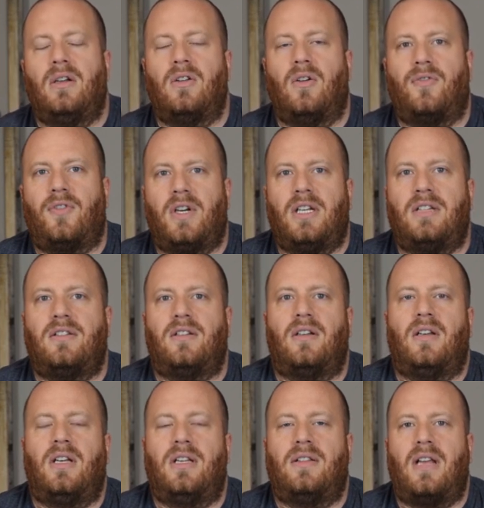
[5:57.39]
Don't forget
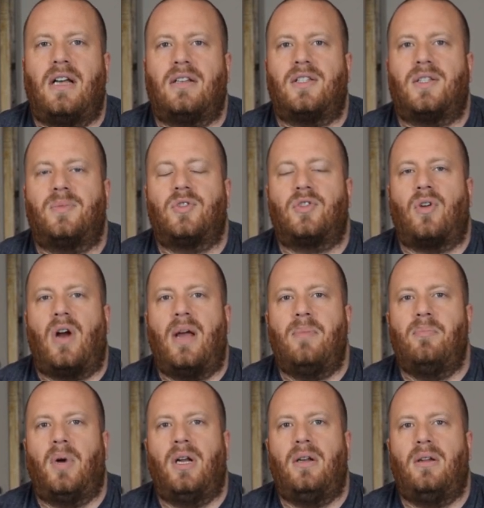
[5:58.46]
to hit that
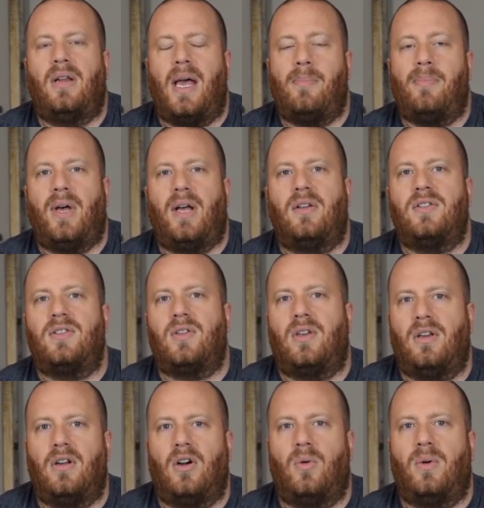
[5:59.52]
subscribe button, that bell, so
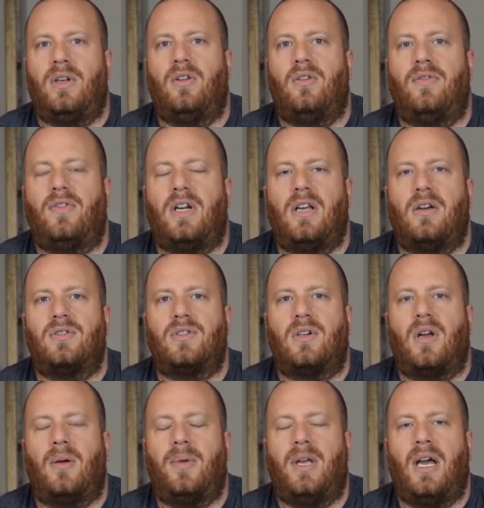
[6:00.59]
you know when new videos are
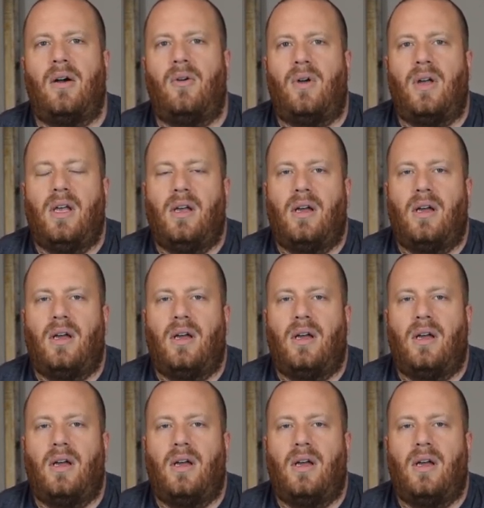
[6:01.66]
coming out.